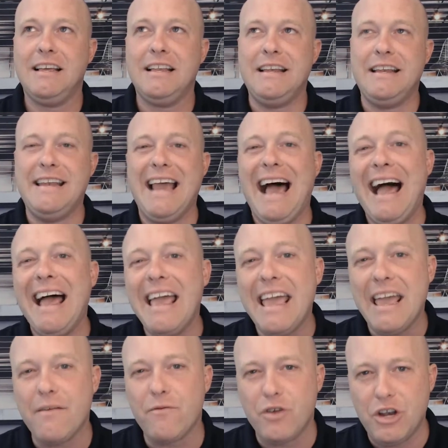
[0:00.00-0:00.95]
not
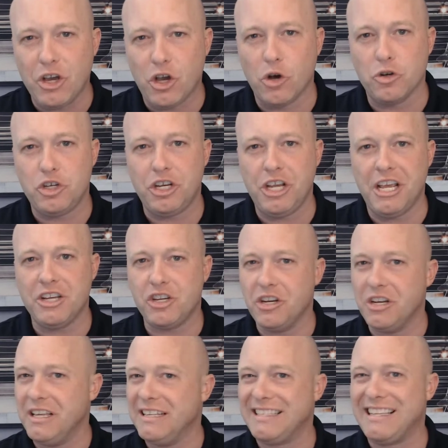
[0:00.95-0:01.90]
every
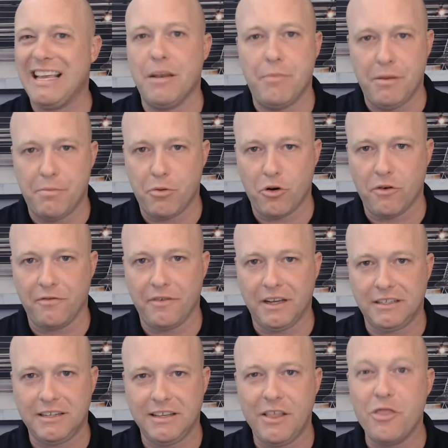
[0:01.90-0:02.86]
negotiation is going to be
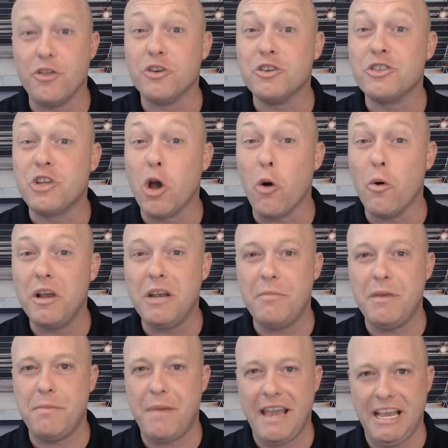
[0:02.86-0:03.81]
perfect. There's going to
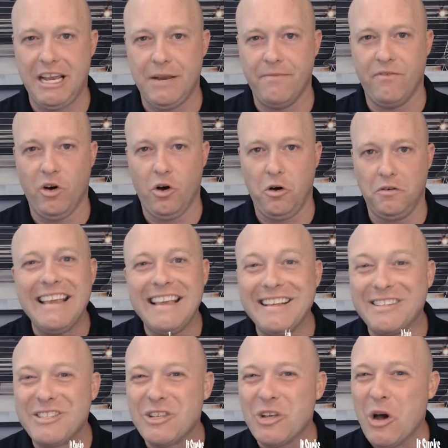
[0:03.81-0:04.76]
be pain involved.
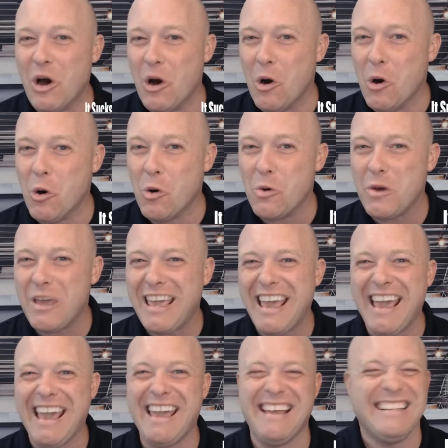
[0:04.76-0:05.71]
It's
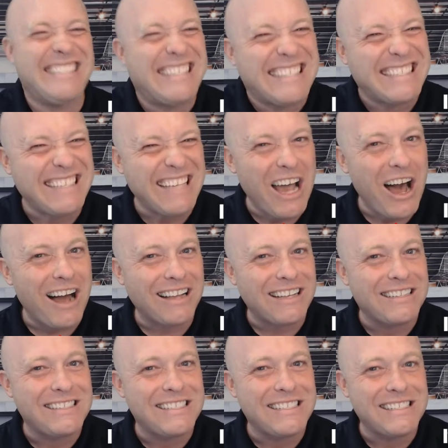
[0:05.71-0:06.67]
okay. It
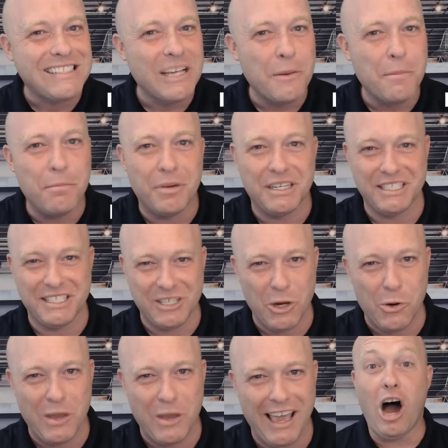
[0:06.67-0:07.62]
sucks, but it's
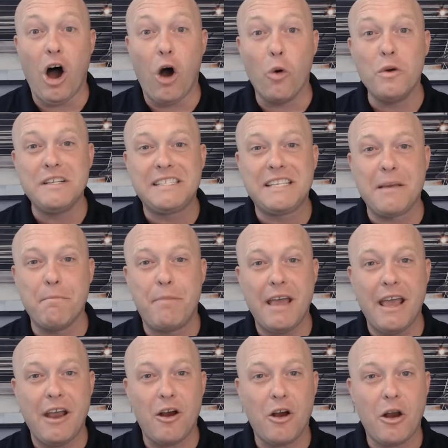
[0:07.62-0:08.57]
okay. Always
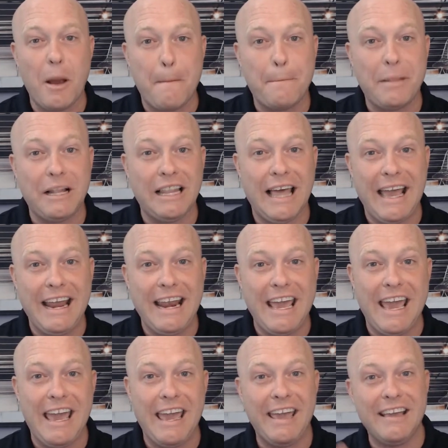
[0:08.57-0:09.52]
compare Plan
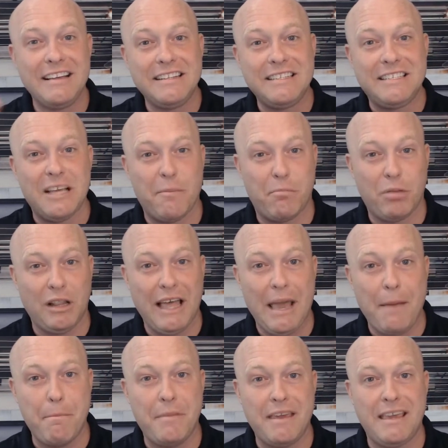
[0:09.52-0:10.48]
A to
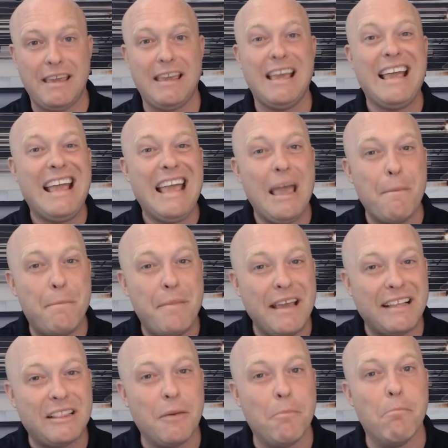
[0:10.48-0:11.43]
Plan B and
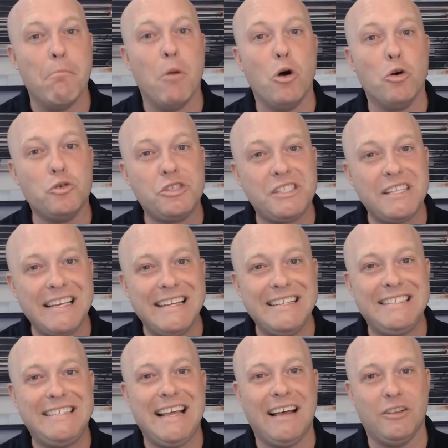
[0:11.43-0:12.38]
pick the most
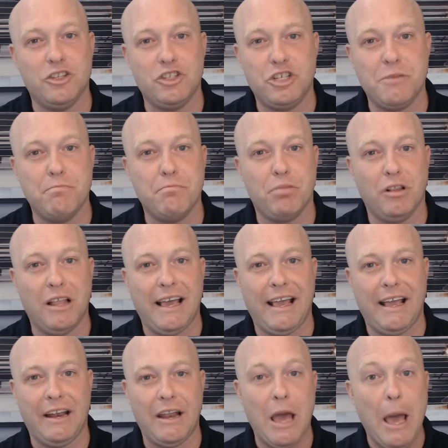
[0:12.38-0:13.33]
intelligent
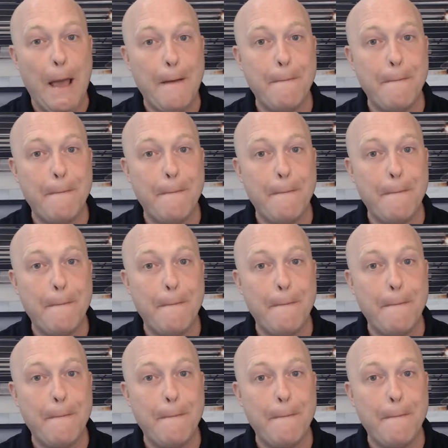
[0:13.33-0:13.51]
plan,